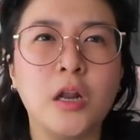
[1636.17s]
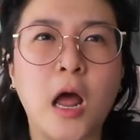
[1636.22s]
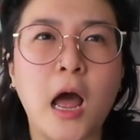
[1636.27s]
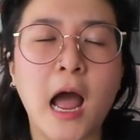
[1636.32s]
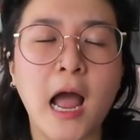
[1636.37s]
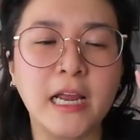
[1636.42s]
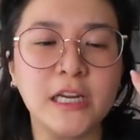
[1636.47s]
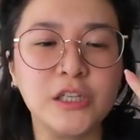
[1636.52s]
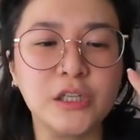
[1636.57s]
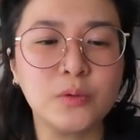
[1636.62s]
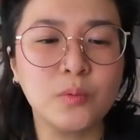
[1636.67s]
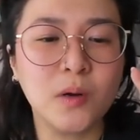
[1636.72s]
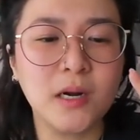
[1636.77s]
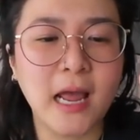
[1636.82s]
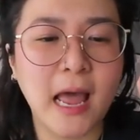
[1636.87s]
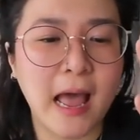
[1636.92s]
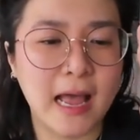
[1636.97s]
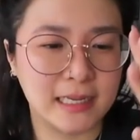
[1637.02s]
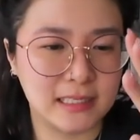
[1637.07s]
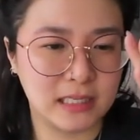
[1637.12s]
i just want
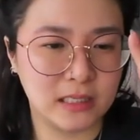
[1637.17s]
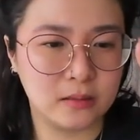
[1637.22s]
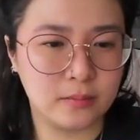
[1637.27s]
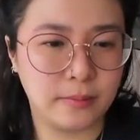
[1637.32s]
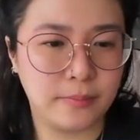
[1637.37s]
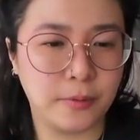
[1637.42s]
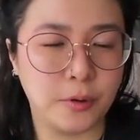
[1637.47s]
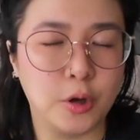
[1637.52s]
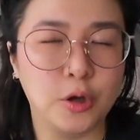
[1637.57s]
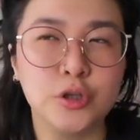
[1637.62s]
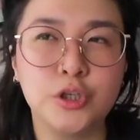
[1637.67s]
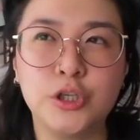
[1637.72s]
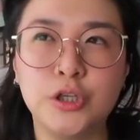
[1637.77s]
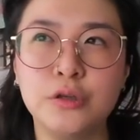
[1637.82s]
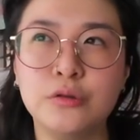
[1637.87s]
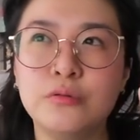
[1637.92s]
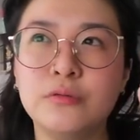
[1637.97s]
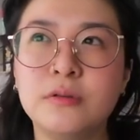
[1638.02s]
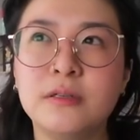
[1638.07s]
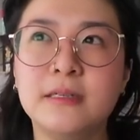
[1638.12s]
to ask these people do
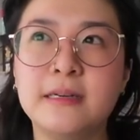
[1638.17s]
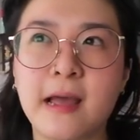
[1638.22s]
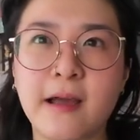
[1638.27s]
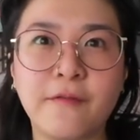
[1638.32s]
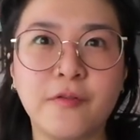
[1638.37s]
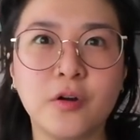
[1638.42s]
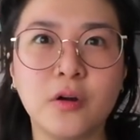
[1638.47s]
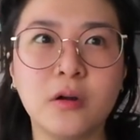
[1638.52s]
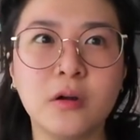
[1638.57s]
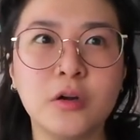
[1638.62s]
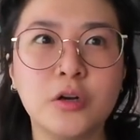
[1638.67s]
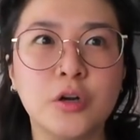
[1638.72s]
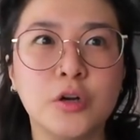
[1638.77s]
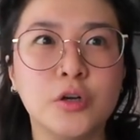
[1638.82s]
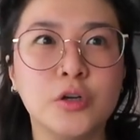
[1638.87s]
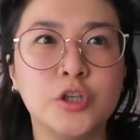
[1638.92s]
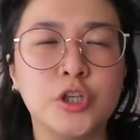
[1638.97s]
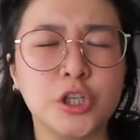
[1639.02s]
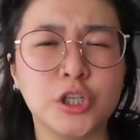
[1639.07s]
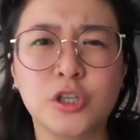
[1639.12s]
you never
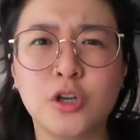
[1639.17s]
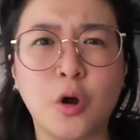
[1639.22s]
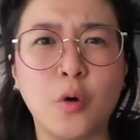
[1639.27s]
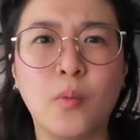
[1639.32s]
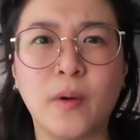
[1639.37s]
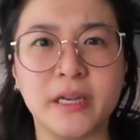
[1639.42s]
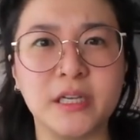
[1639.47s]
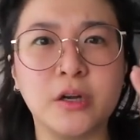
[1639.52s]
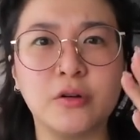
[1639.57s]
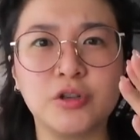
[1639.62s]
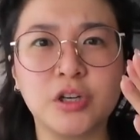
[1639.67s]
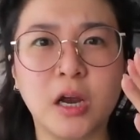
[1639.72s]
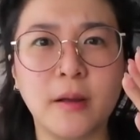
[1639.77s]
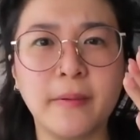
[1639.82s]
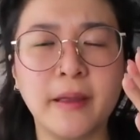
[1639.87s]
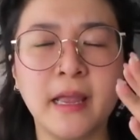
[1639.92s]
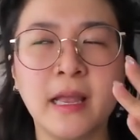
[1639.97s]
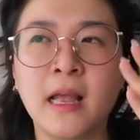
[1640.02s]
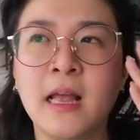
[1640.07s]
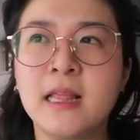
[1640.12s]
just go window
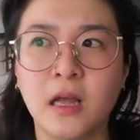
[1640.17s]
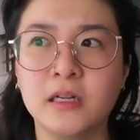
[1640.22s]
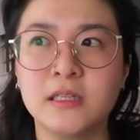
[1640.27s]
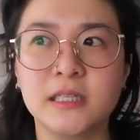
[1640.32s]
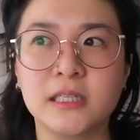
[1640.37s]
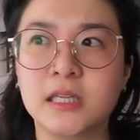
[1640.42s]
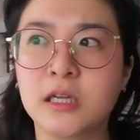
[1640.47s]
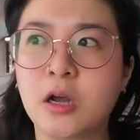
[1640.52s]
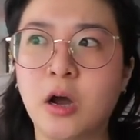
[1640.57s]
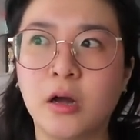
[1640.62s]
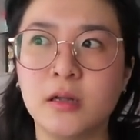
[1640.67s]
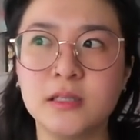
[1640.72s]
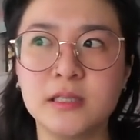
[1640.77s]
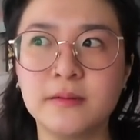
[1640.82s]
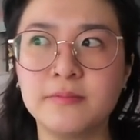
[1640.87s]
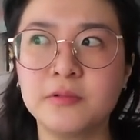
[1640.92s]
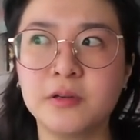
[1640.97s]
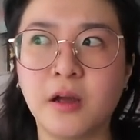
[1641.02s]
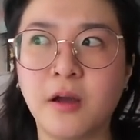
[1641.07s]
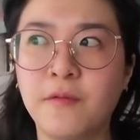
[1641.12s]
shopping? Does the
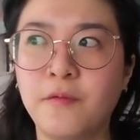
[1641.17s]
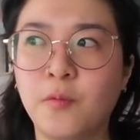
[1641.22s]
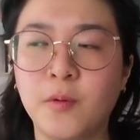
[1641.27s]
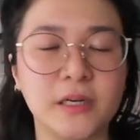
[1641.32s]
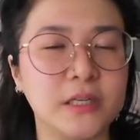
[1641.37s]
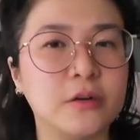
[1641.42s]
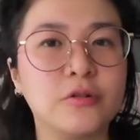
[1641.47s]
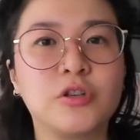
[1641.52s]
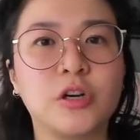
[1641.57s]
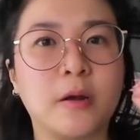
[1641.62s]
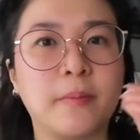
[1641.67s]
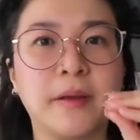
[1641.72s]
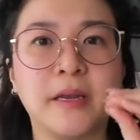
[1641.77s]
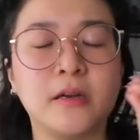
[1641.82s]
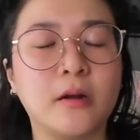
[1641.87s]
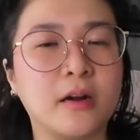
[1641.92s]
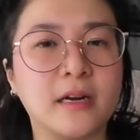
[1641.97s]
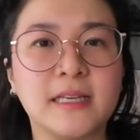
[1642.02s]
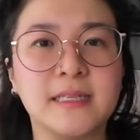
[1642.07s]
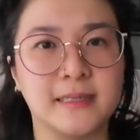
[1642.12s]
concept of window shopping
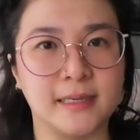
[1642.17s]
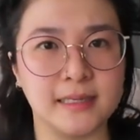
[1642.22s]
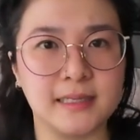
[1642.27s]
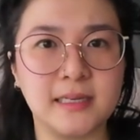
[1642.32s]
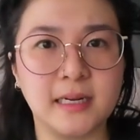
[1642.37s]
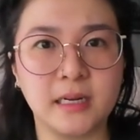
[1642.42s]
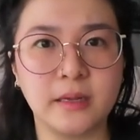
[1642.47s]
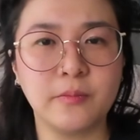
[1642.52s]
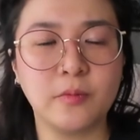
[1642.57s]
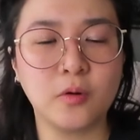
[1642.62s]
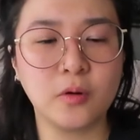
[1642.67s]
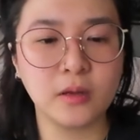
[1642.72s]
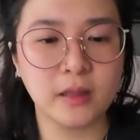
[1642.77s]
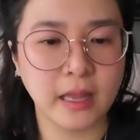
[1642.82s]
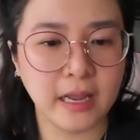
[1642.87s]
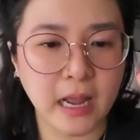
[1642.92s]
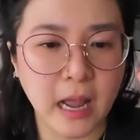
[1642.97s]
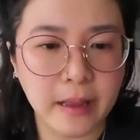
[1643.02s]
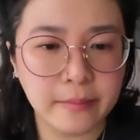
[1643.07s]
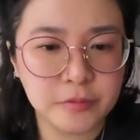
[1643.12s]
not exist anymore?
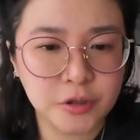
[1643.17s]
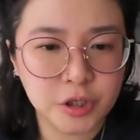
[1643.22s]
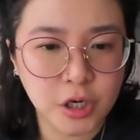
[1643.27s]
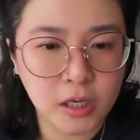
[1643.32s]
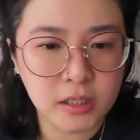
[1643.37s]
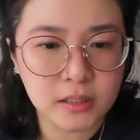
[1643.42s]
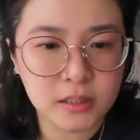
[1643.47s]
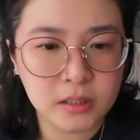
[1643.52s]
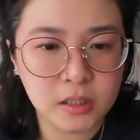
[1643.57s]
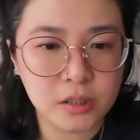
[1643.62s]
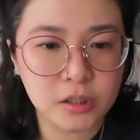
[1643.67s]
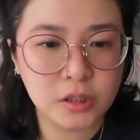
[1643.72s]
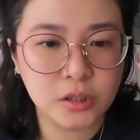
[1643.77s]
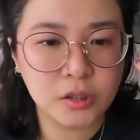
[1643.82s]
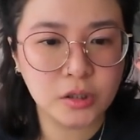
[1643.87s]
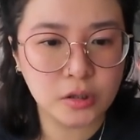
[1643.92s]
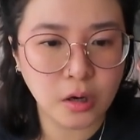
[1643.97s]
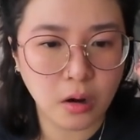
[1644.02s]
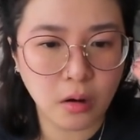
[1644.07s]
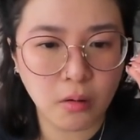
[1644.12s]
Like, I'm just
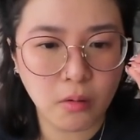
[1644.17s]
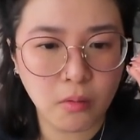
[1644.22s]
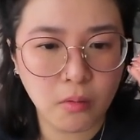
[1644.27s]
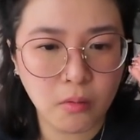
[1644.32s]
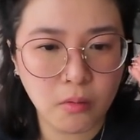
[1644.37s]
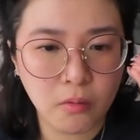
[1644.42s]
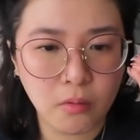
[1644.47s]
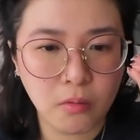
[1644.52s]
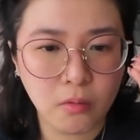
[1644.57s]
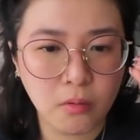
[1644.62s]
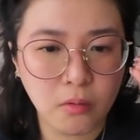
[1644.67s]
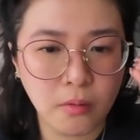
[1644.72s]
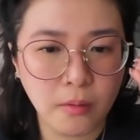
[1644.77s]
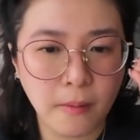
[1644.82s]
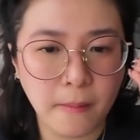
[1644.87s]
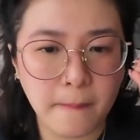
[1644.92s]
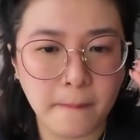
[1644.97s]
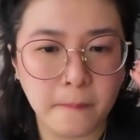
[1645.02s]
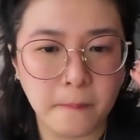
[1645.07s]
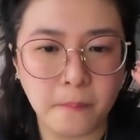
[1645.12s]

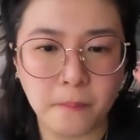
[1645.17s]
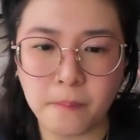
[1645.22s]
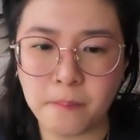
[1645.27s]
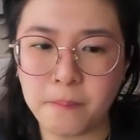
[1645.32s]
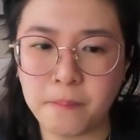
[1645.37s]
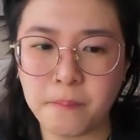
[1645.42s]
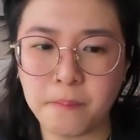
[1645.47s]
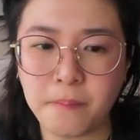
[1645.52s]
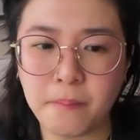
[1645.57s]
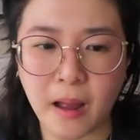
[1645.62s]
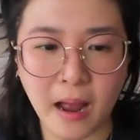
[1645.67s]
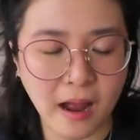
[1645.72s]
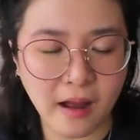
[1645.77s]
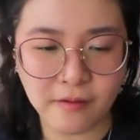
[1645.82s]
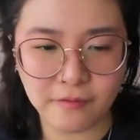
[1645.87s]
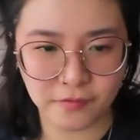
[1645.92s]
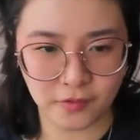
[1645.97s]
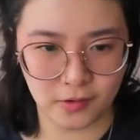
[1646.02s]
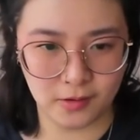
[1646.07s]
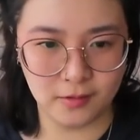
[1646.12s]
so
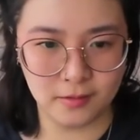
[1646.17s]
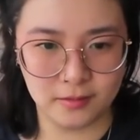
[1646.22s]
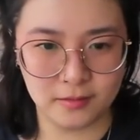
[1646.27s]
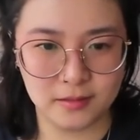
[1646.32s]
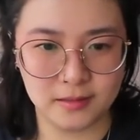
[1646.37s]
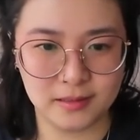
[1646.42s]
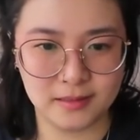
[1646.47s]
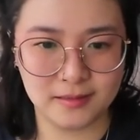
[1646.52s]
baffled.